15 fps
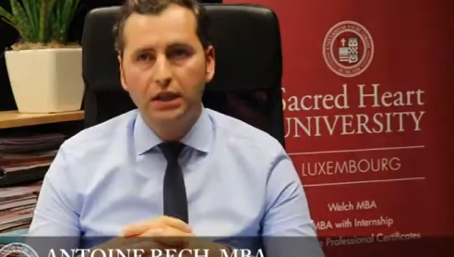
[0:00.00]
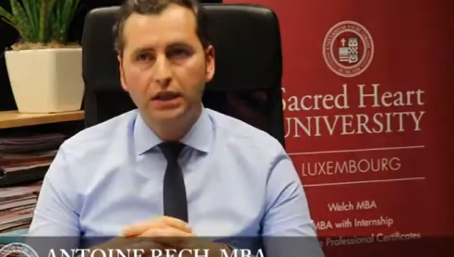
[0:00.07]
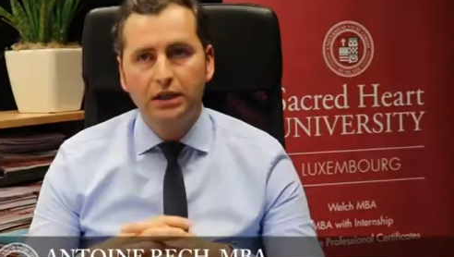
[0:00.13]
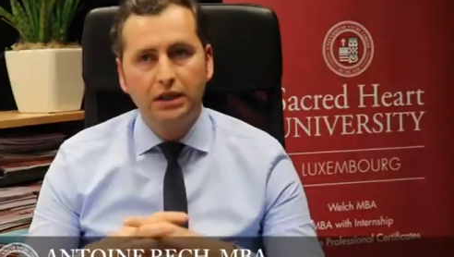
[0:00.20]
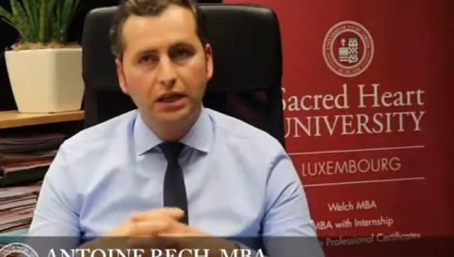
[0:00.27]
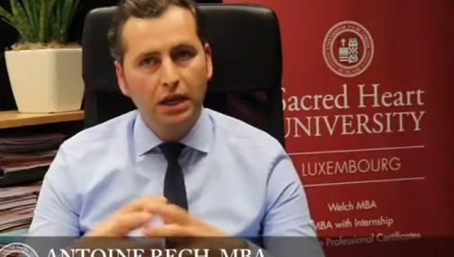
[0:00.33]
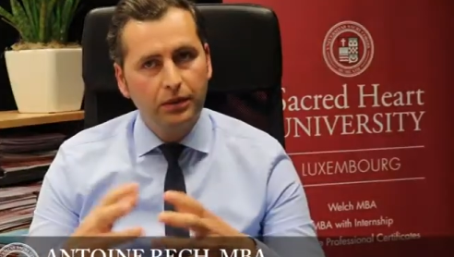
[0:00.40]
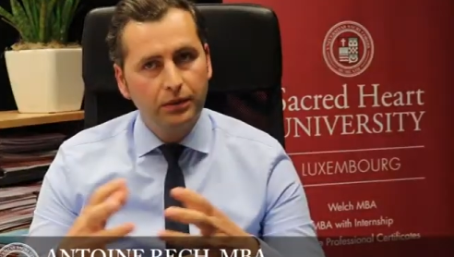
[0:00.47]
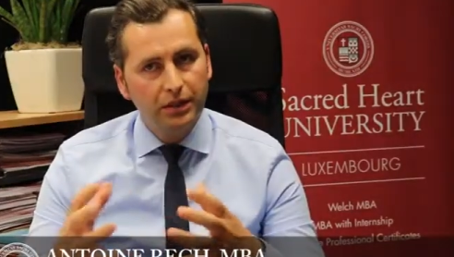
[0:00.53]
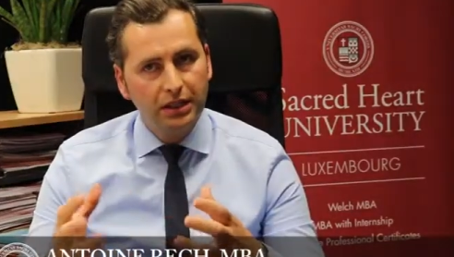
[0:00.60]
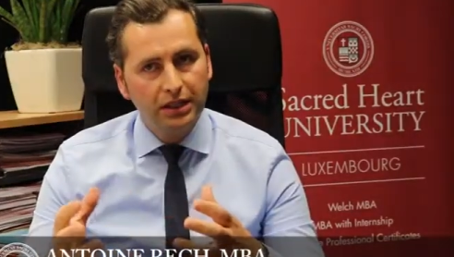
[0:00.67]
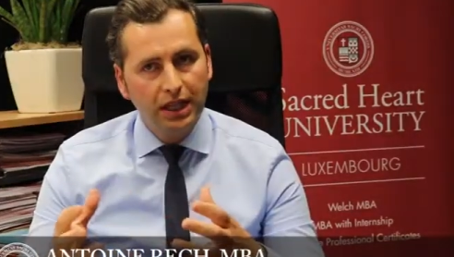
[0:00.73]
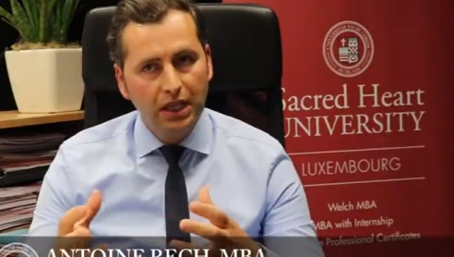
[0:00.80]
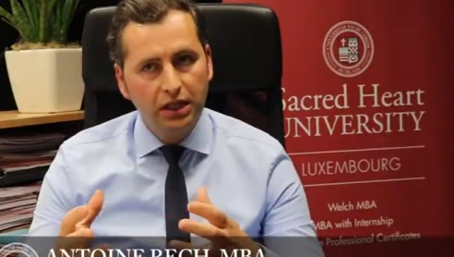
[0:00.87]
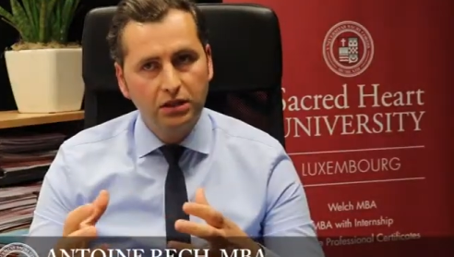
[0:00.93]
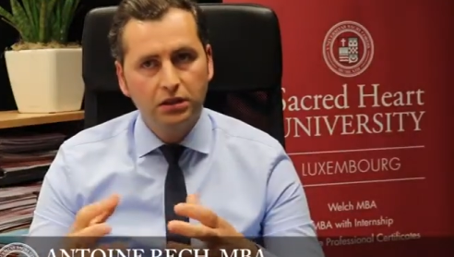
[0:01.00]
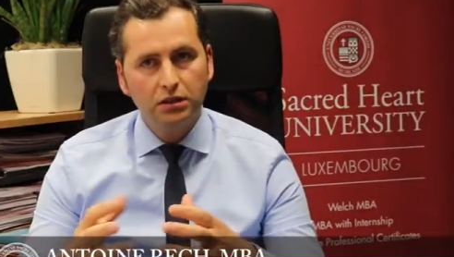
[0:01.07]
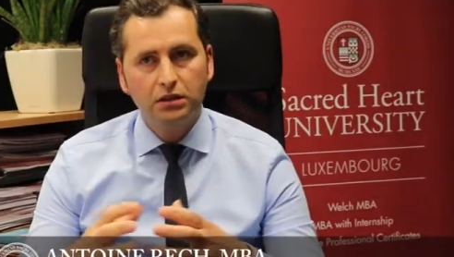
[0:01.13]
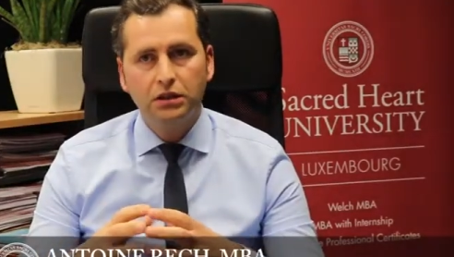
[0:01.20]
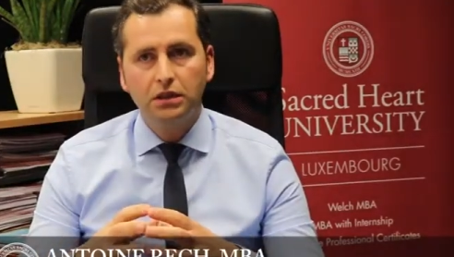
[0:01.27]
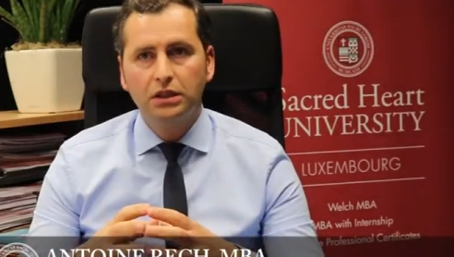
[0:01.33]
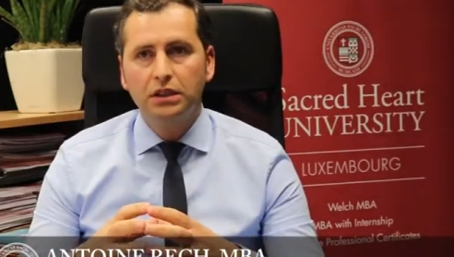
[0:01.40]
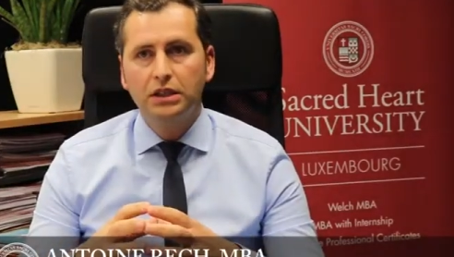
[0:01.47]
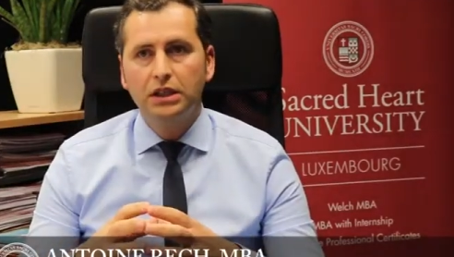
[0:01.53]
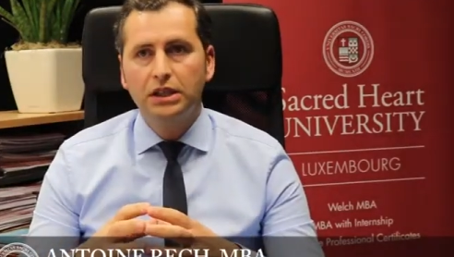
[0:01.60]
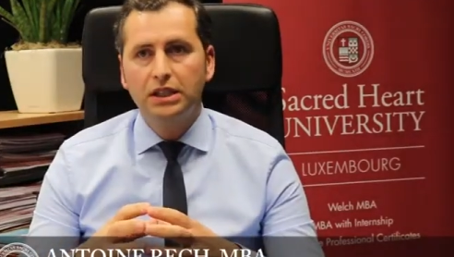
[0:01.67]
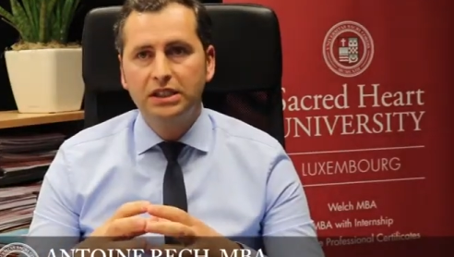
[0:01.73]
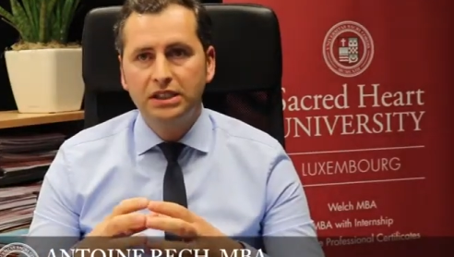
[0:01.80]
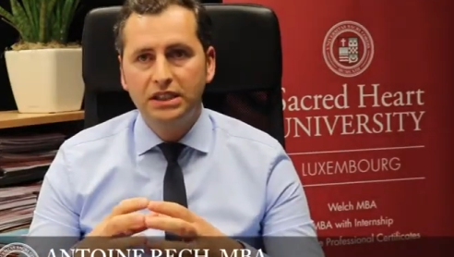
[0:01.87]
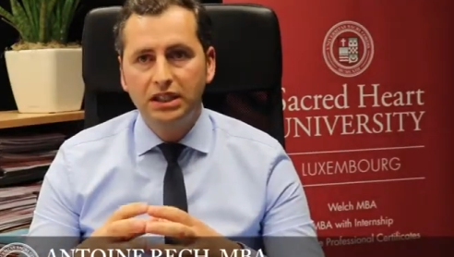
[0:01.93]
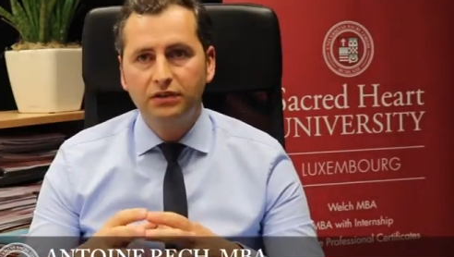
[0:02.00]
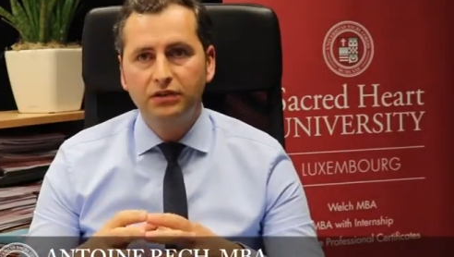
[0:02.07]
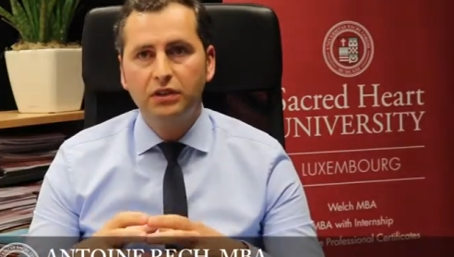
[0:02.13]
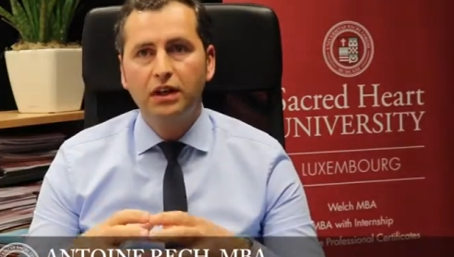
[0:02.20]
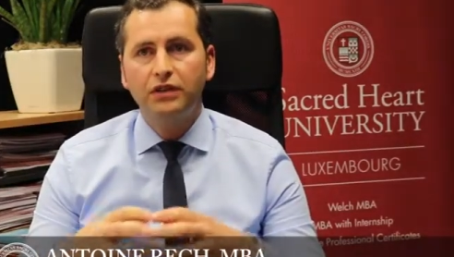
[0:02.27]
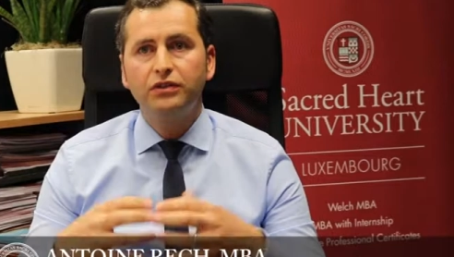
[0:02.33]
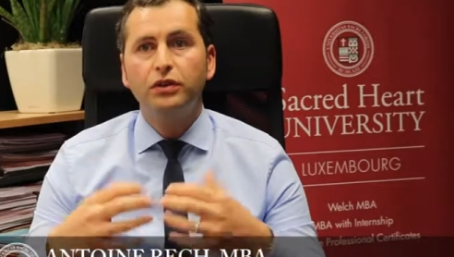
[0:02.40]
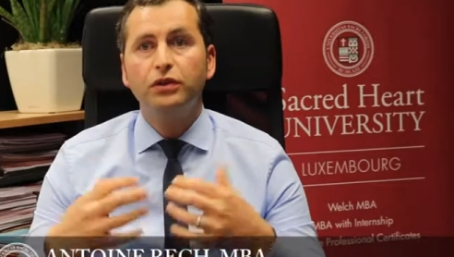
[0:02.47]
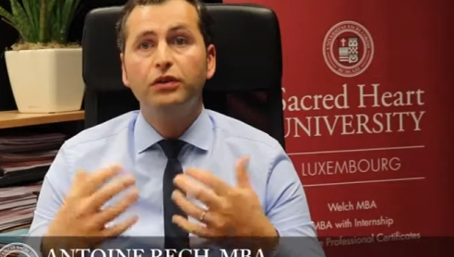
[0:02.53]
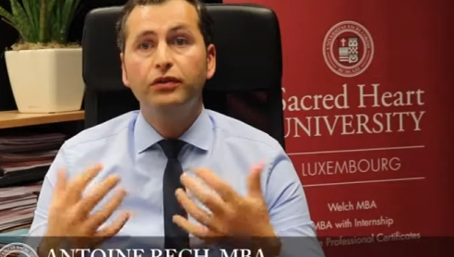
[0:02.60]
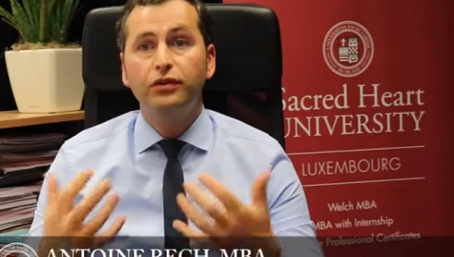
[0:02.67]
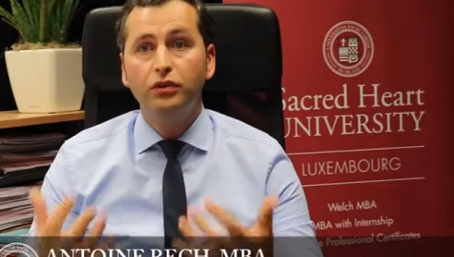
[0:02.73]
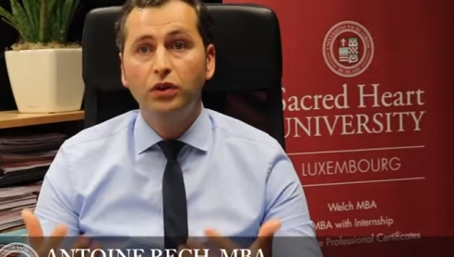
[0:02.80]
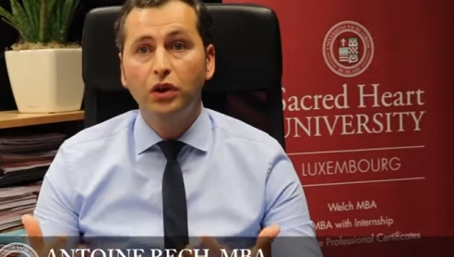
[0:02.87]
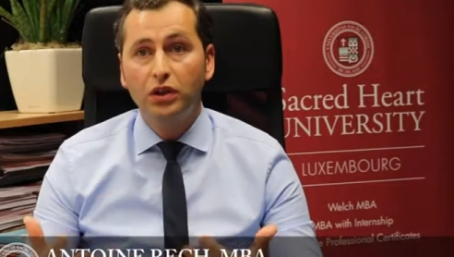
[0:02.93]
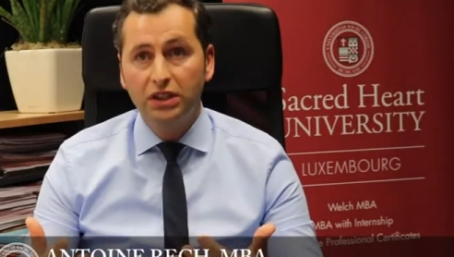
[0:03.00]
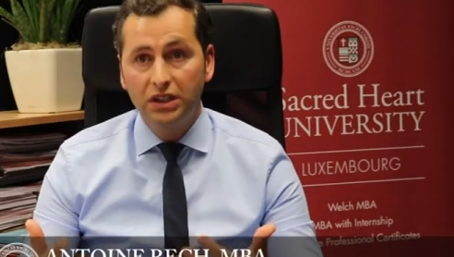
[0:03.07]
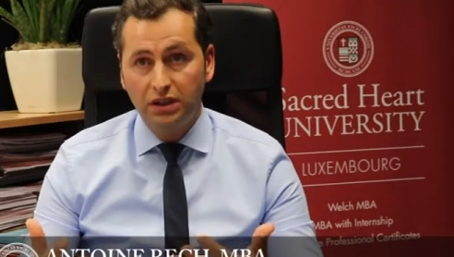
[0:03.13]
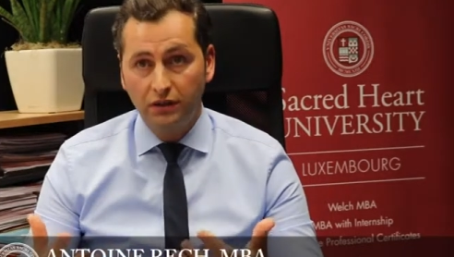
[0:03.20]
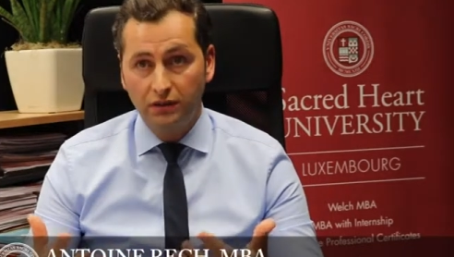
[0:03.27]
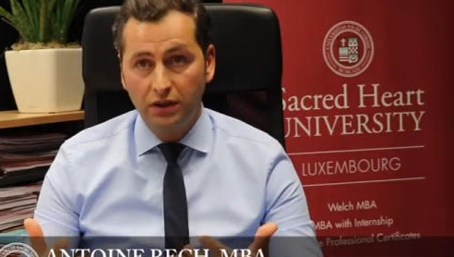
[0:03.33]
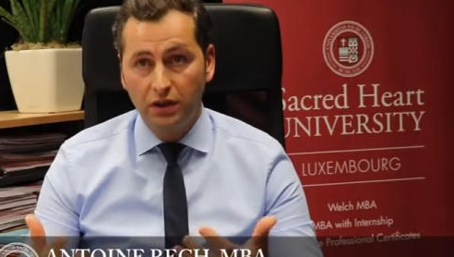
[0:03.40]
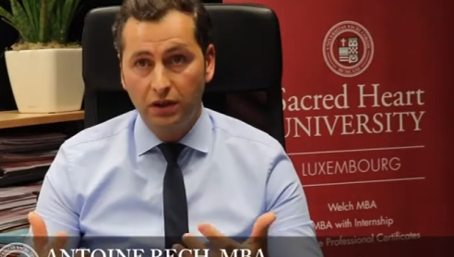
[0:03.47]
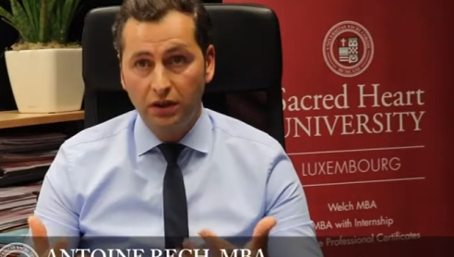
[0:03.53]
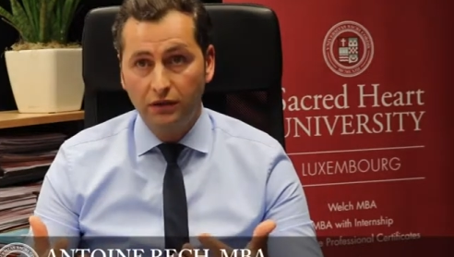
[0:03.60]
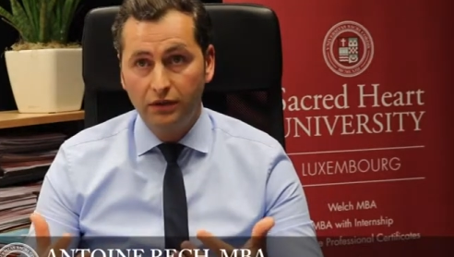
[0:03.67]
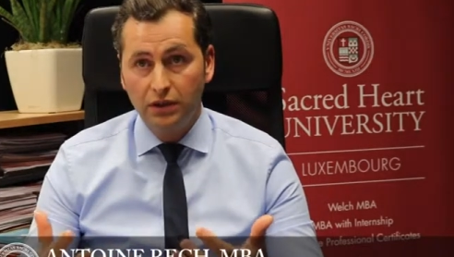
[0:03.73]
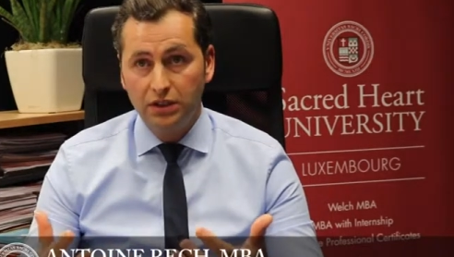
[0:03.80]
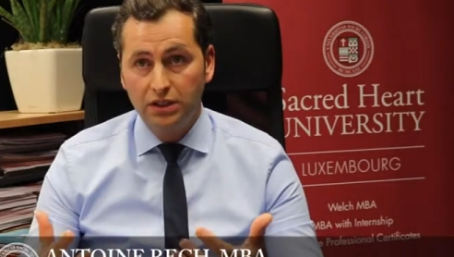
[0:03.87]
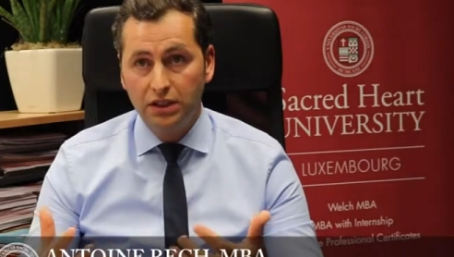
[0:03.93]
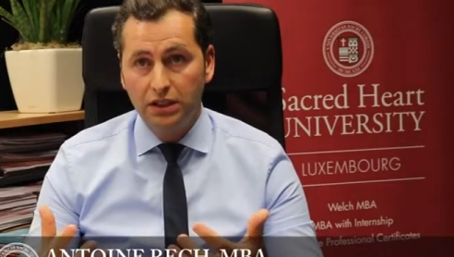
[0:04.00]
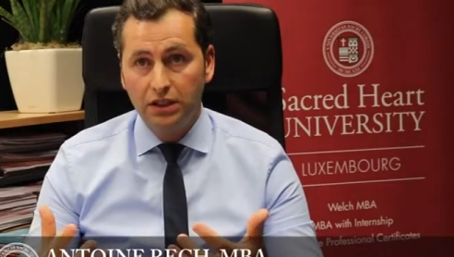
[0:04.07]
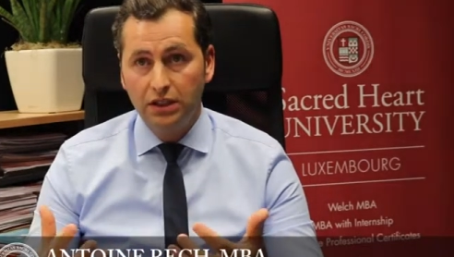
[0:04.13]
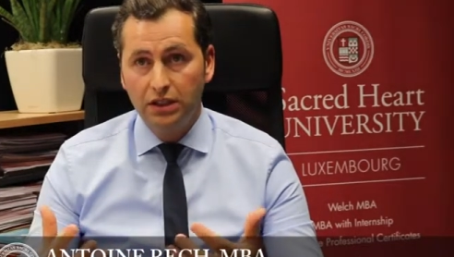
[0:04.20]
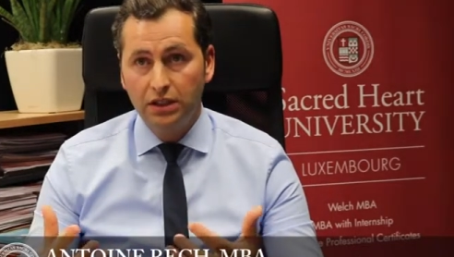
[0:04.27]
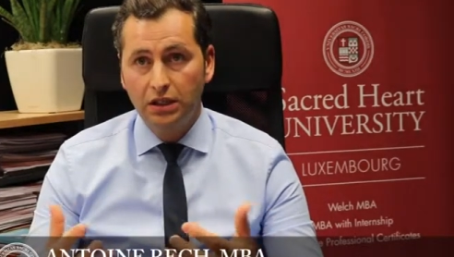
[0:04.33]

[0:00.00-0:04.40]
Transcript: The accreditation is given after a full audit of the university